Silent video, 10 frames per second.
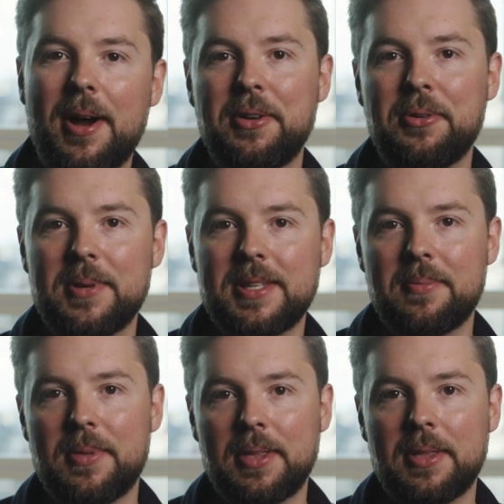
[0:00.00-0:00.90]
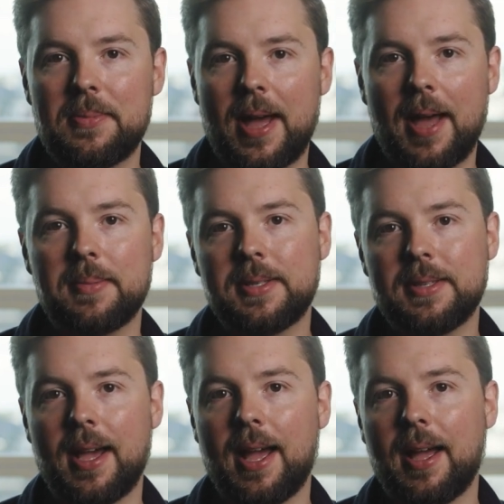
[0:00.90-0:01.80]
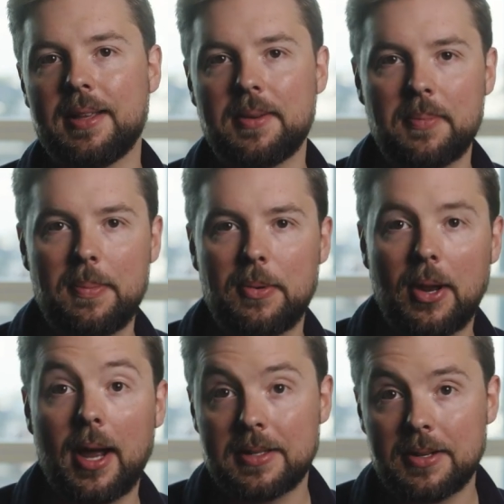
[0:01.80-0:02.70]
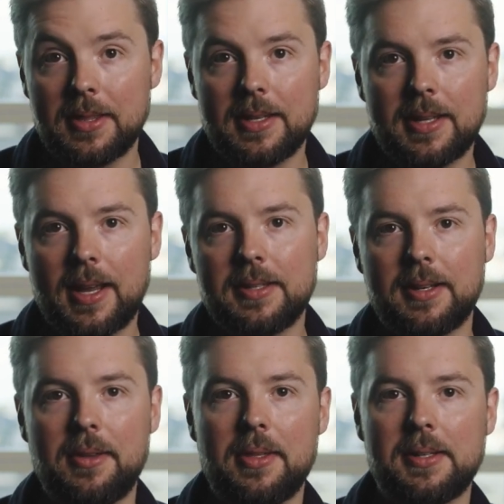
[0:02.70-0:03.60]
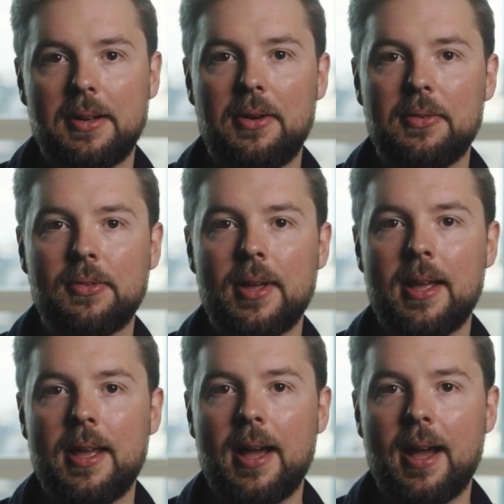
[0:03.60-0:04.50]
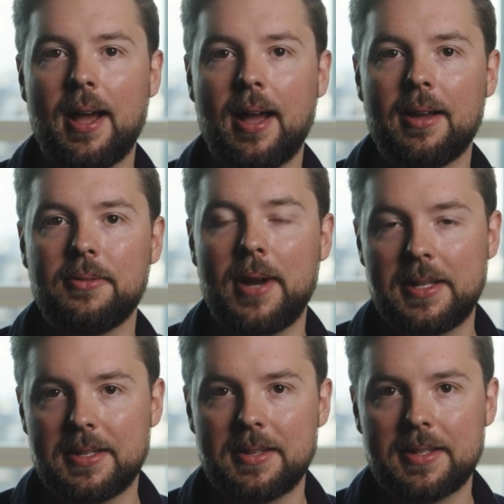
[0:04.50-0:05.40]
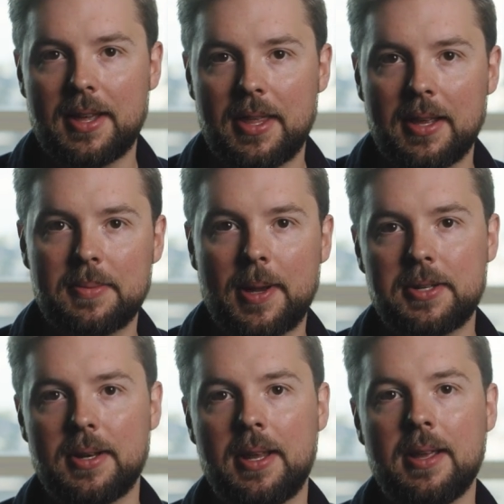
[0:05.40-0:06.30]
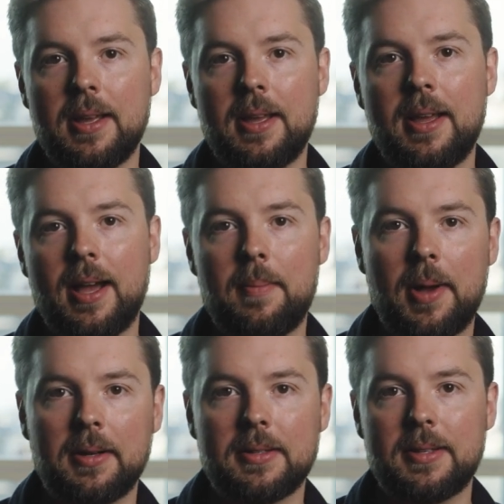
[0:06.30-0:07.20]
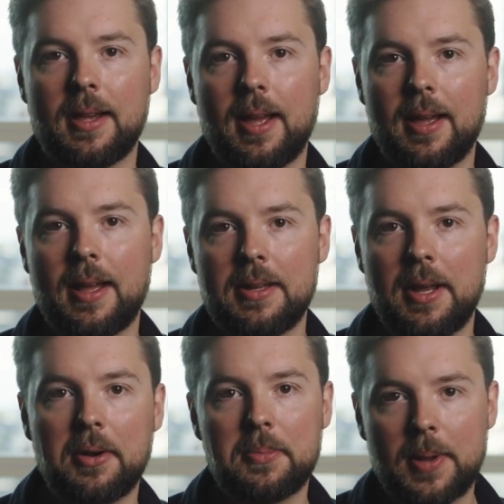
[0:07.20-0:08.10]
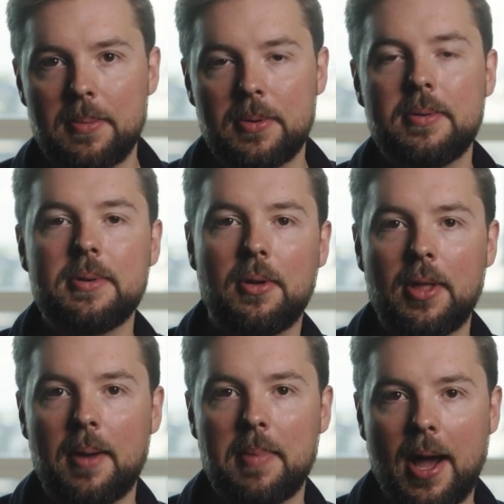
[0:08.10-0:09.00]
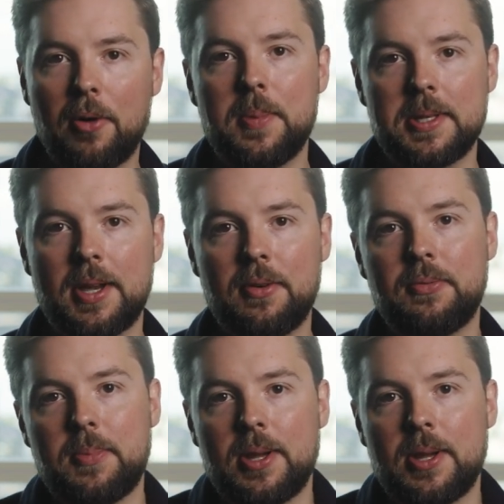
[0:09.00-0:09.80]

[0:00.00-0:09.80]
might not be something that perhaps uh, some people like doing these days. I know there's a lot of uh, reticence, I think, especially amongst uh, younger people. Not that I'm that old myself,